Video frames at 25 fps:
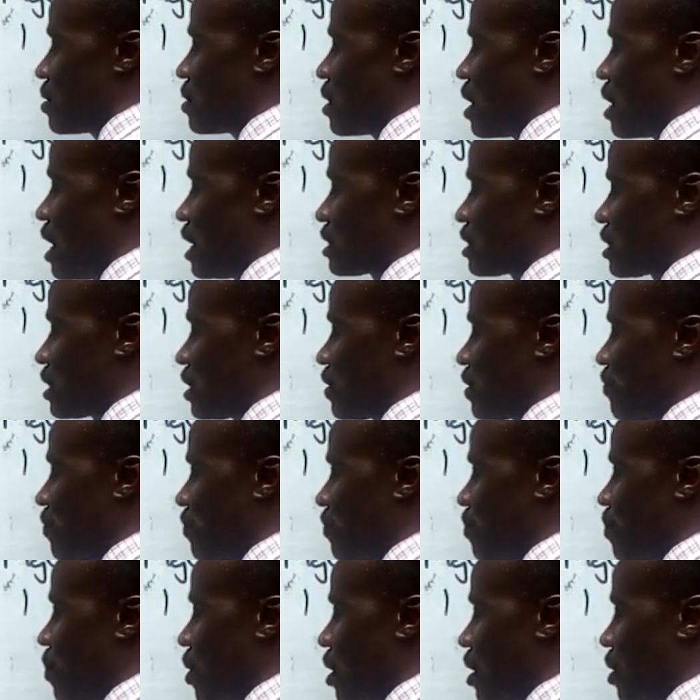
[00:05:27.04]
relative
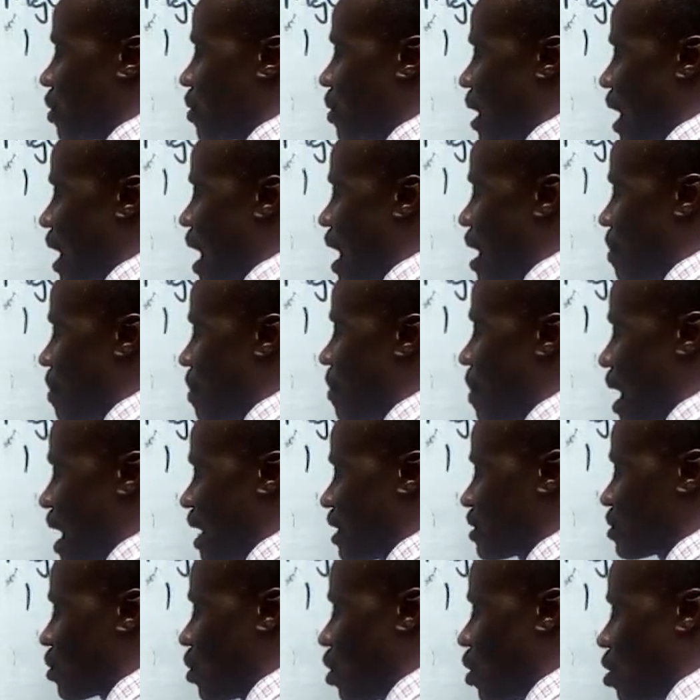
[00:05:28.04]
molecular
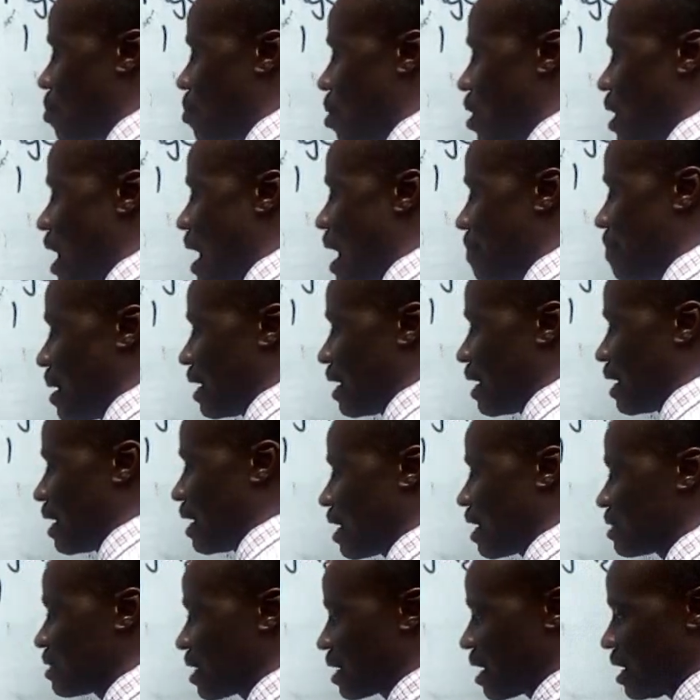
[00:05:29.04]
mass or molar mass,
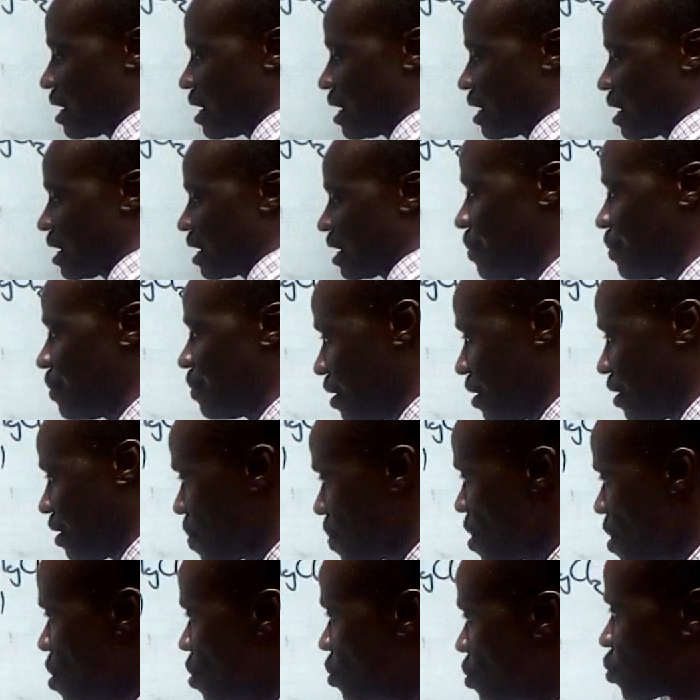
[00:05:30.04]
as the case may be.
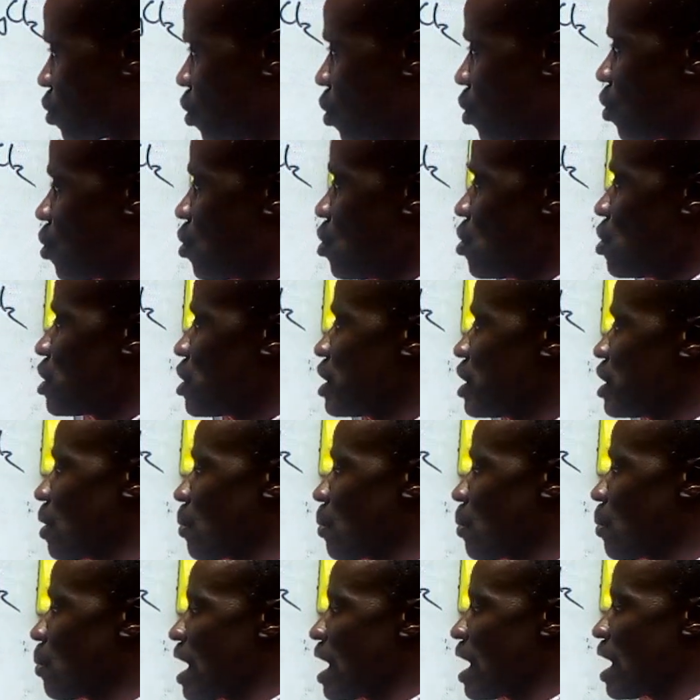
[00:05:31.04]
So here
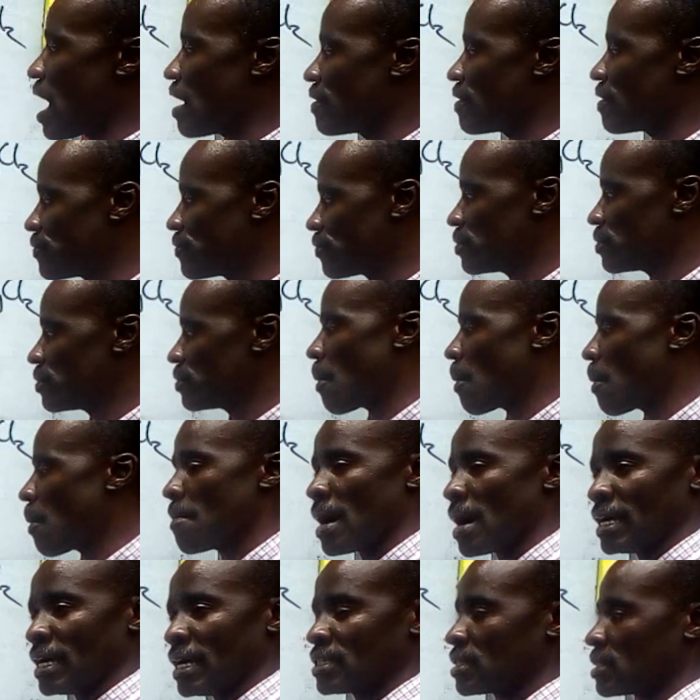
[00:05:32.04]
we have our
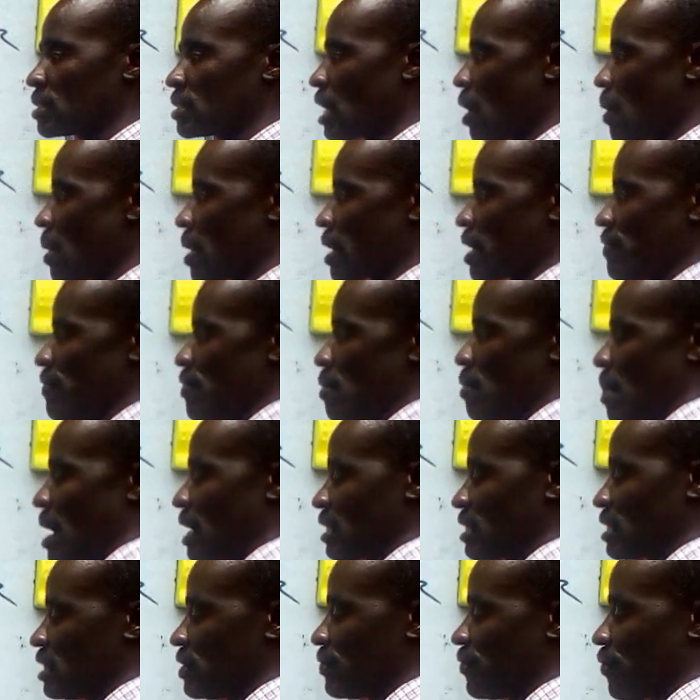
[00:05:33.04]
mass, our given
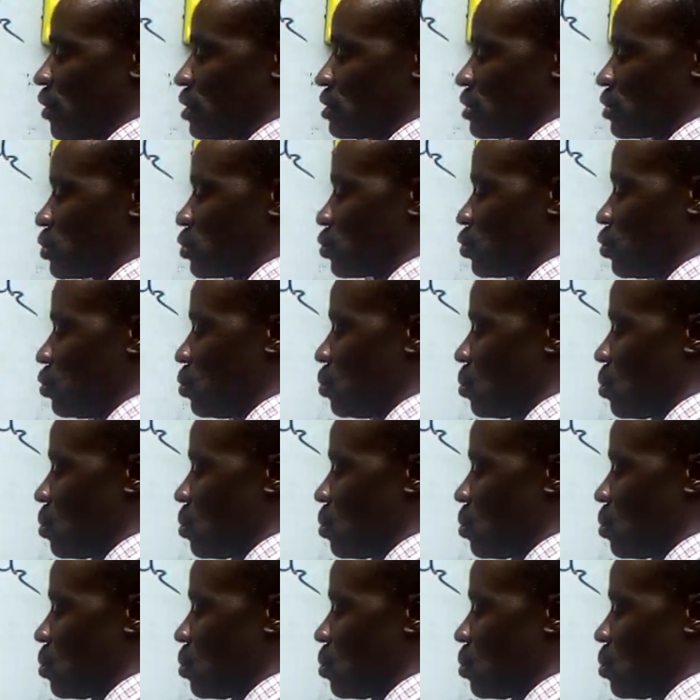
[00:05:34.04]
mass is 42.